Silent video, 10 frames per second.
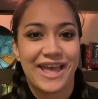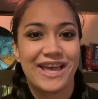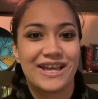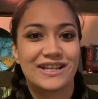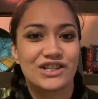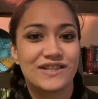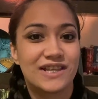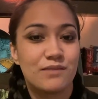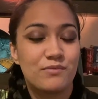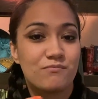And just
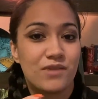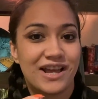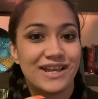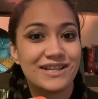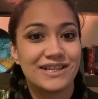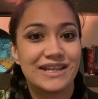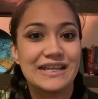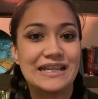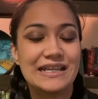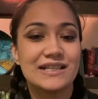keep in mind,
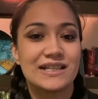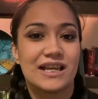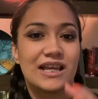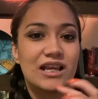it is